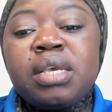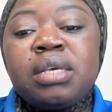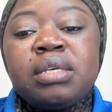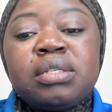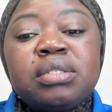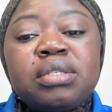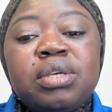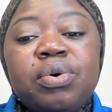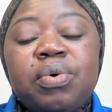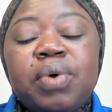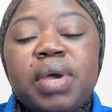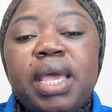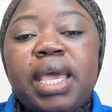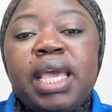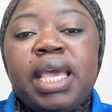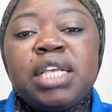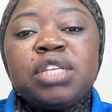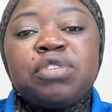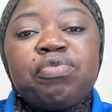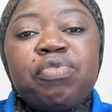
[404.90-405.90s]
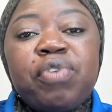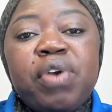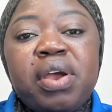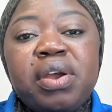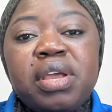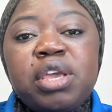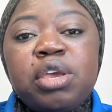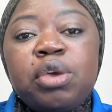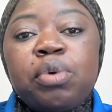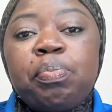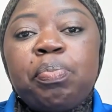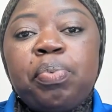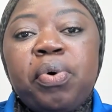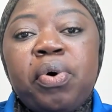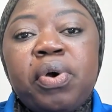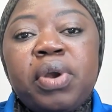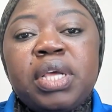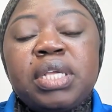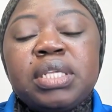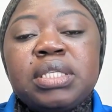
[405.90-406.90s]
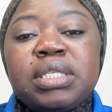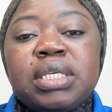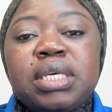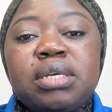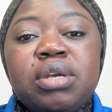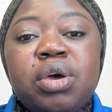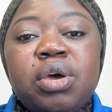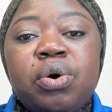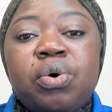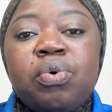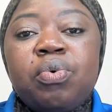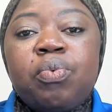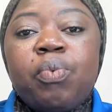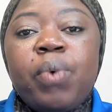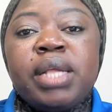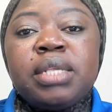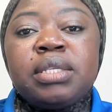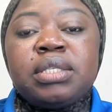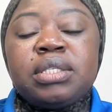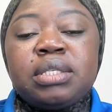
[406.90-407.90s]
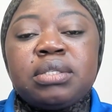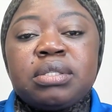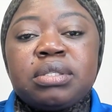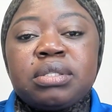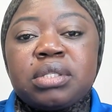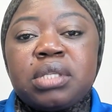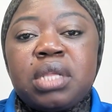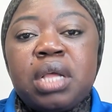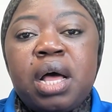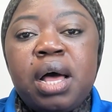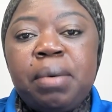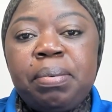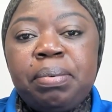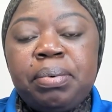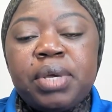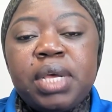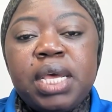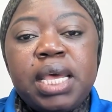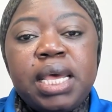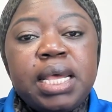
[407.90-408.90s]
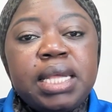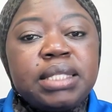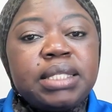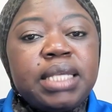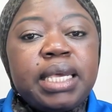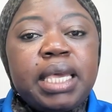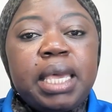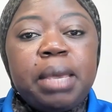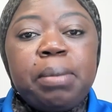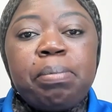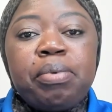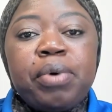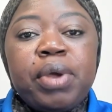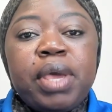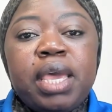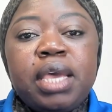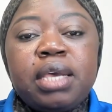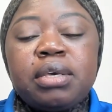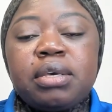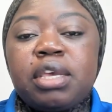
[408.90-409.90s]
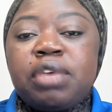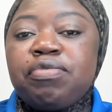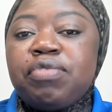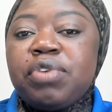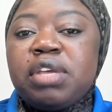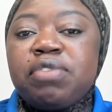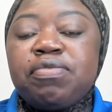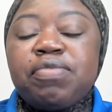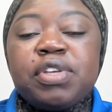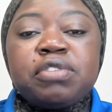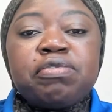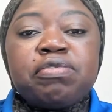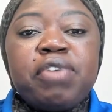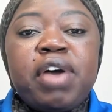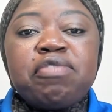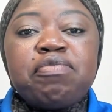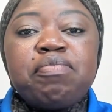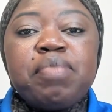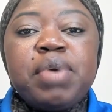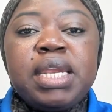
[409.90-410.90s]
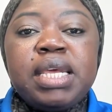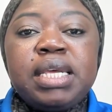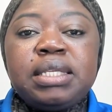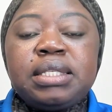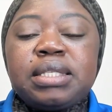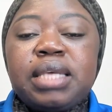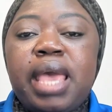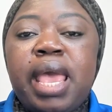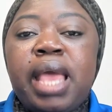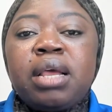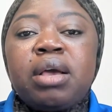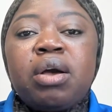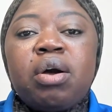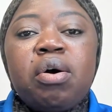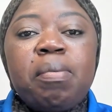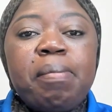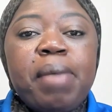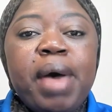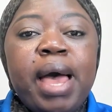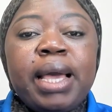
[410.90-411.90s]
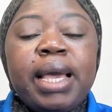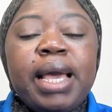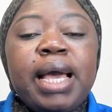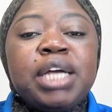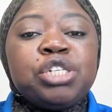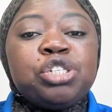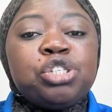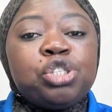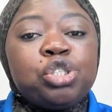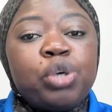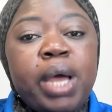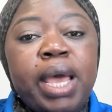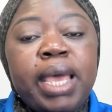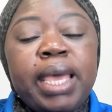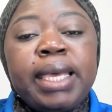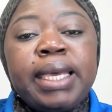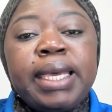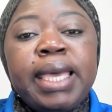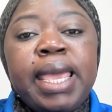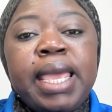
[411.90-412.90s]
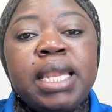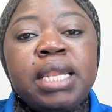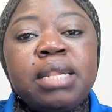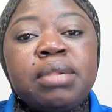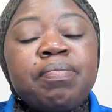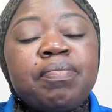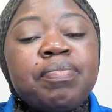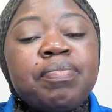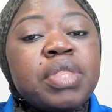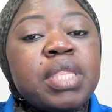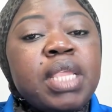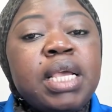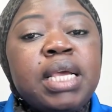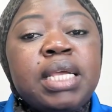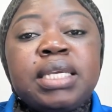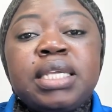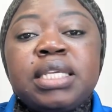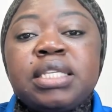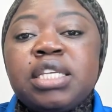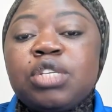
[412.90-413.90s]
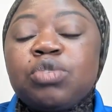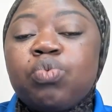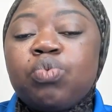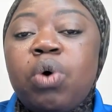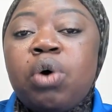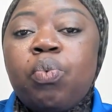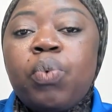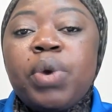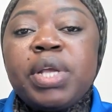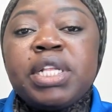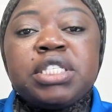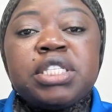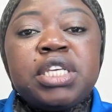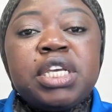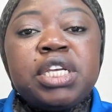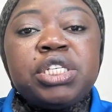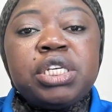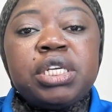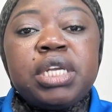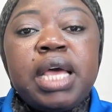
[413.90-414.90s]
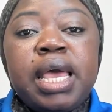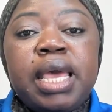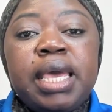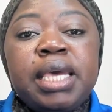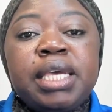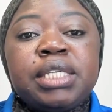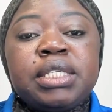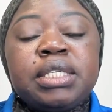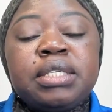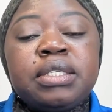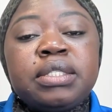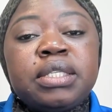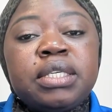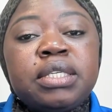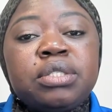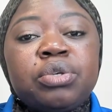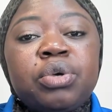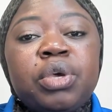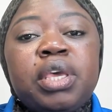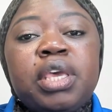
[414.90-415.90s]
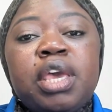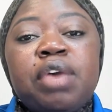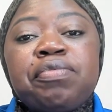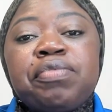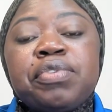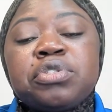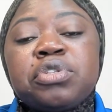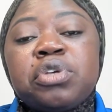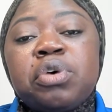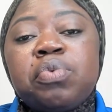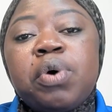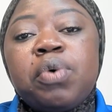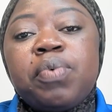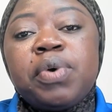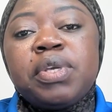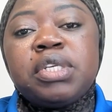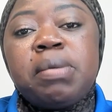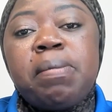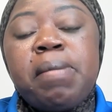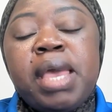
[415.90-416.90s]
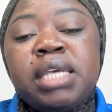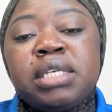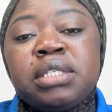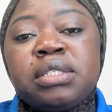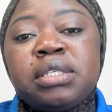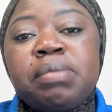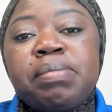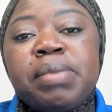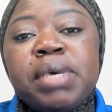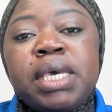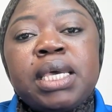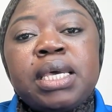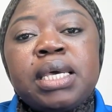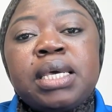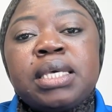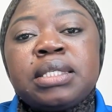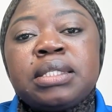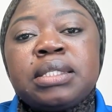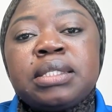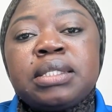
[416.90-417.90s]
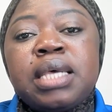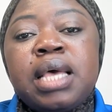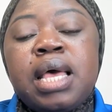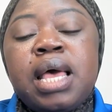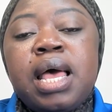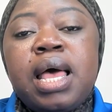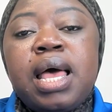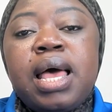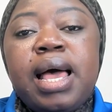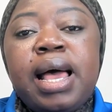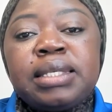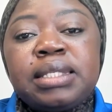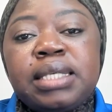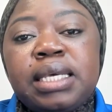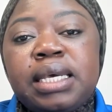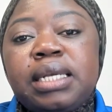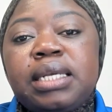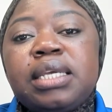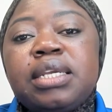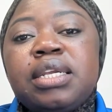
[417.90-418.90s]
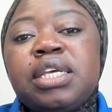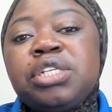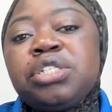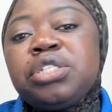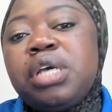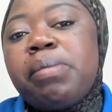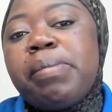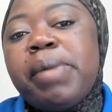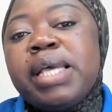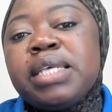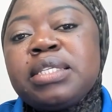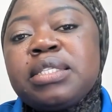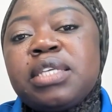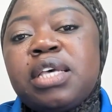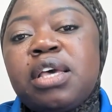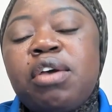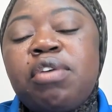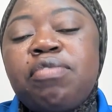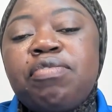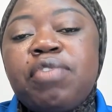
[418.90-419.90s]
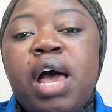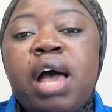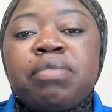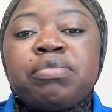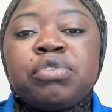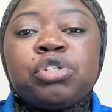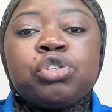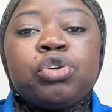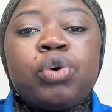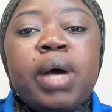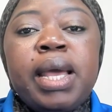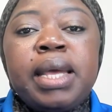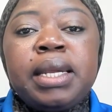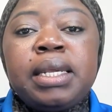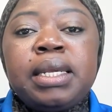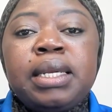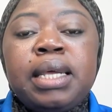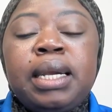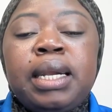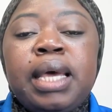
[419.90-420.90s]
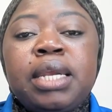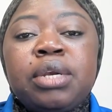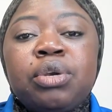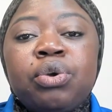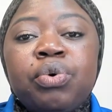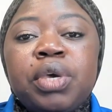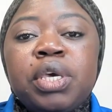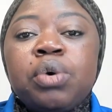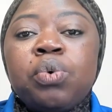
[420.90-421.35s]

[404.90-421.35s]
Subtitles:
So it's very important to know when to stop, take a break, even if it's 5 minutes, and come back and try again. This is what we teach in our agency to care for someone with dementia, because as a clinician myself, I've tried it and I know it